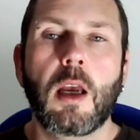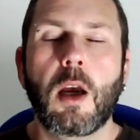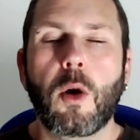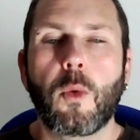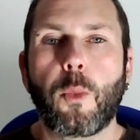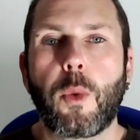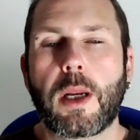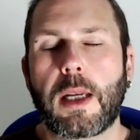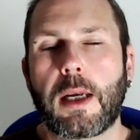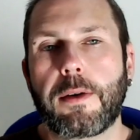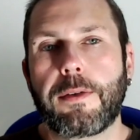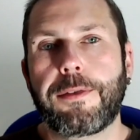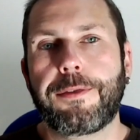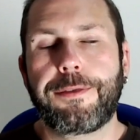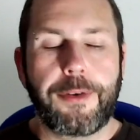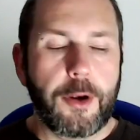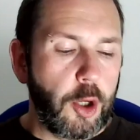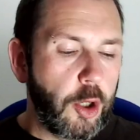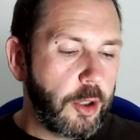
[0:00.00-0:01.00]
When I
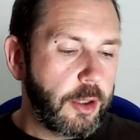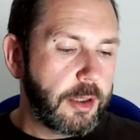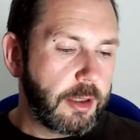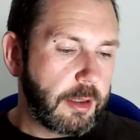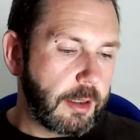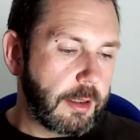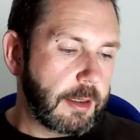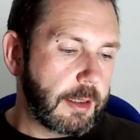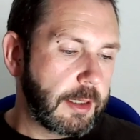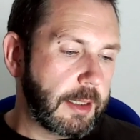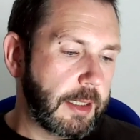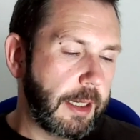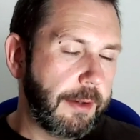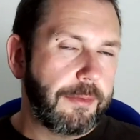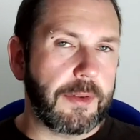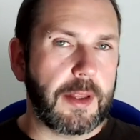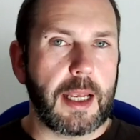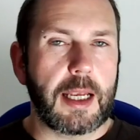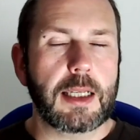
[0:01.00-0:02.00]
first sniffed
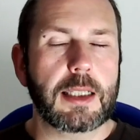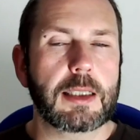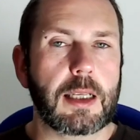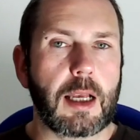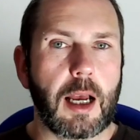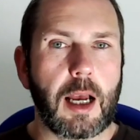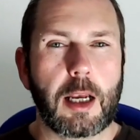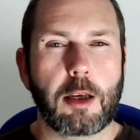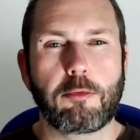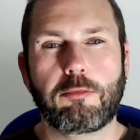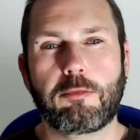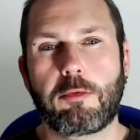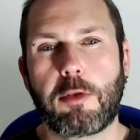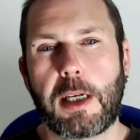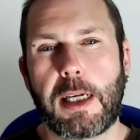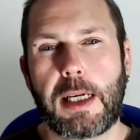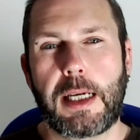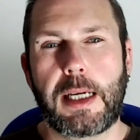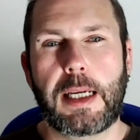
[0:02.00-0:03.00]
this, I
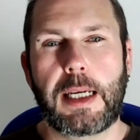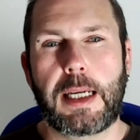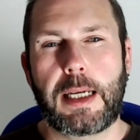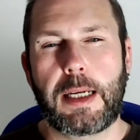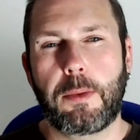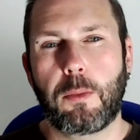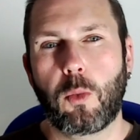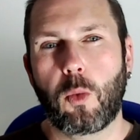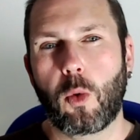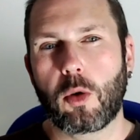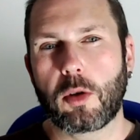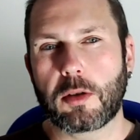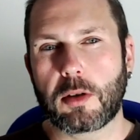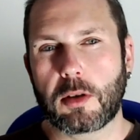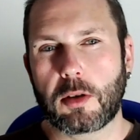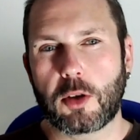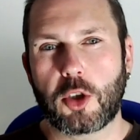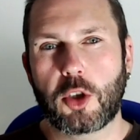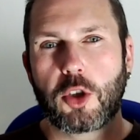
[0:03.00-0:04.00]
really
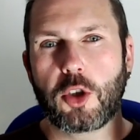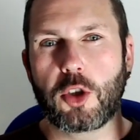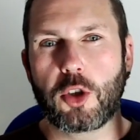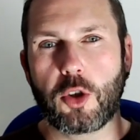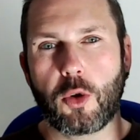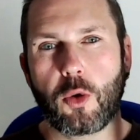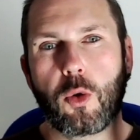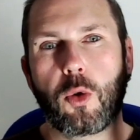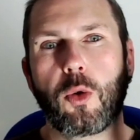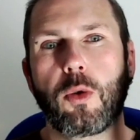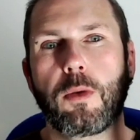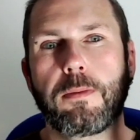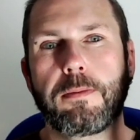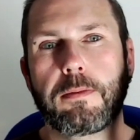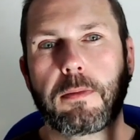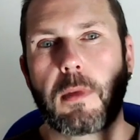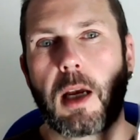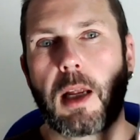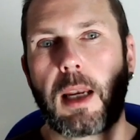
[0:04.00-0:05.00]
wasn't sure
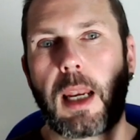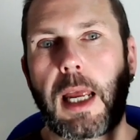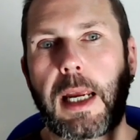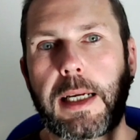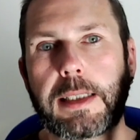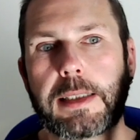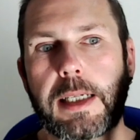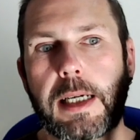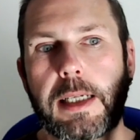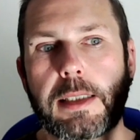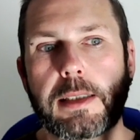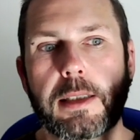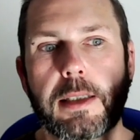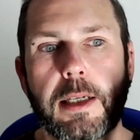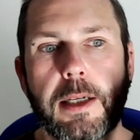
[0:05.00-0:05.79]
I liked it.